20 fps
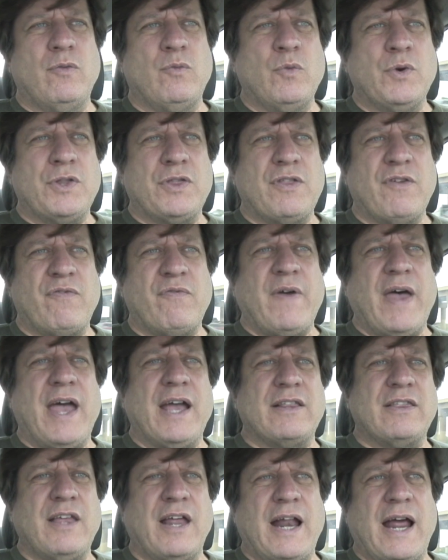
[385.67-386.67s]
with the
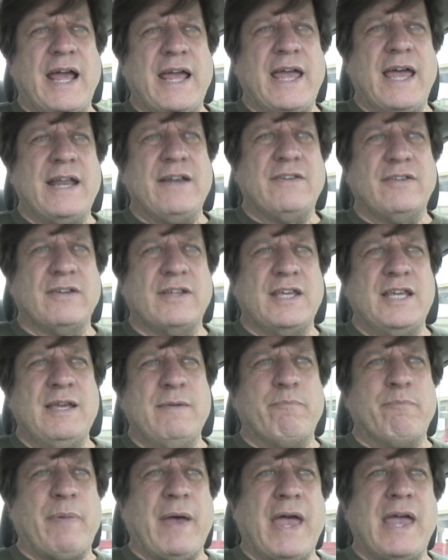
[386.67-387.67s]
fact that I had to
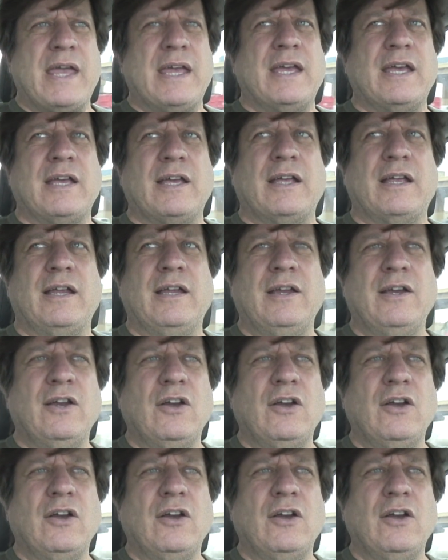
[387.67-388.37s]
keep paying